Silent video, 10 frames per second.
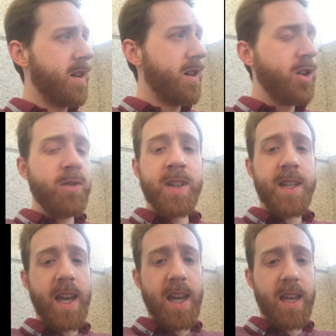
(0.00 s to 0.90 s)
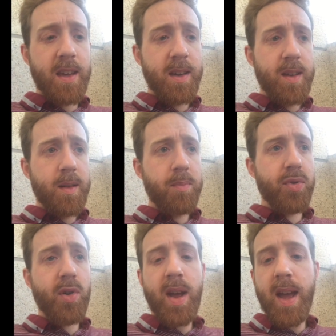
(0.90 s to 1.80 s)
noonday
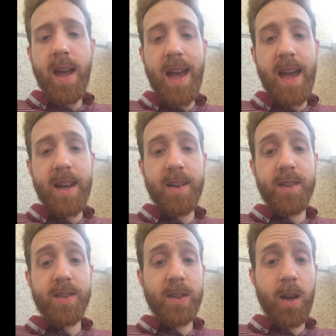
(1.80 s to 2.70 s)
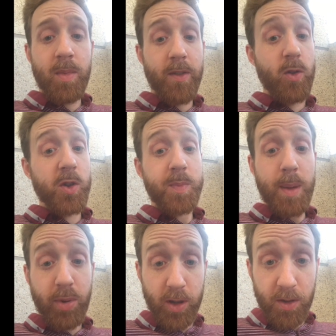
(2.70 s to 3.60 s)
prayer and sermon. Of course,
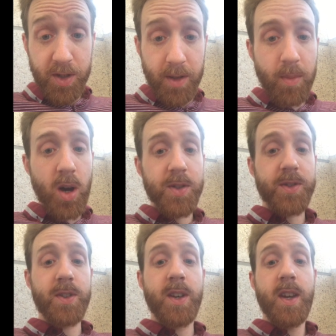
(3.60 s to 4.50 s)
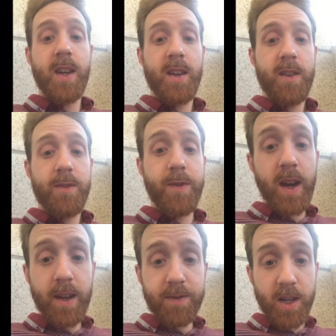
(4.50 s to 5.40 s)
people go to the mosque
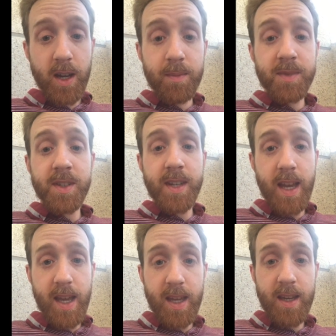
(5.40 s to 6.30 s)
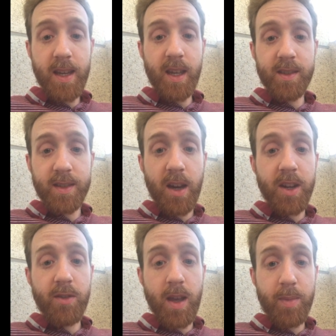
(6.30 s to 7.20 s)
5 times a day in
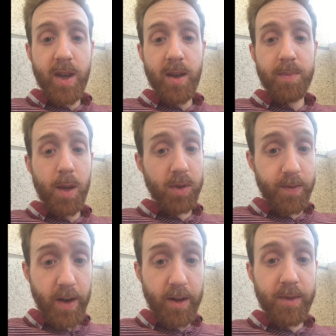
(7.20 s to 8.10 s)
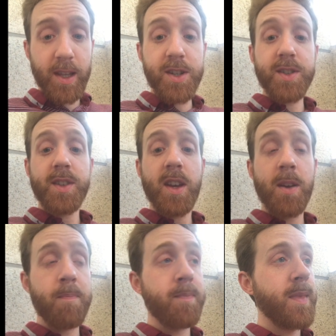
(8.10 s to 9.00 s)
Saudi Arabia. People are very religious
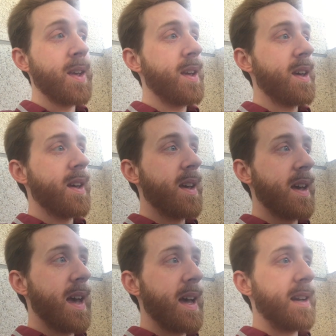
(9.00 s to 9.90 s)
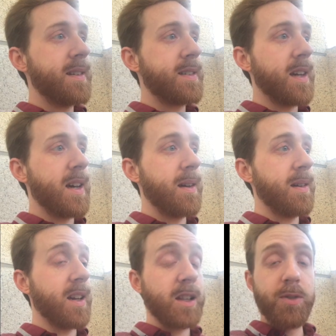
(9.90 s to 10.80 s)
here, and
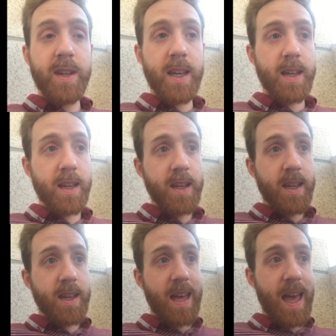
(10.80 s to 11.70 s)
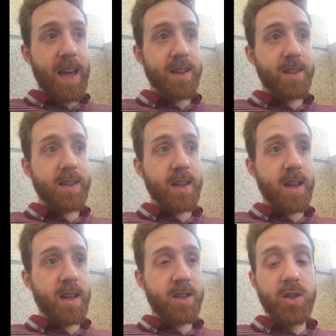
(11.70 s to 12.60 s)
including at
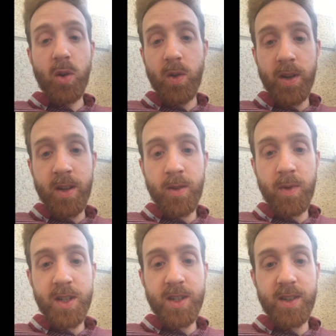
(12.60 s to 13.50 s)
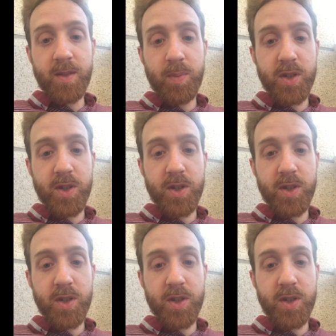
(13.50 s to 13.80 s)
dawn, which is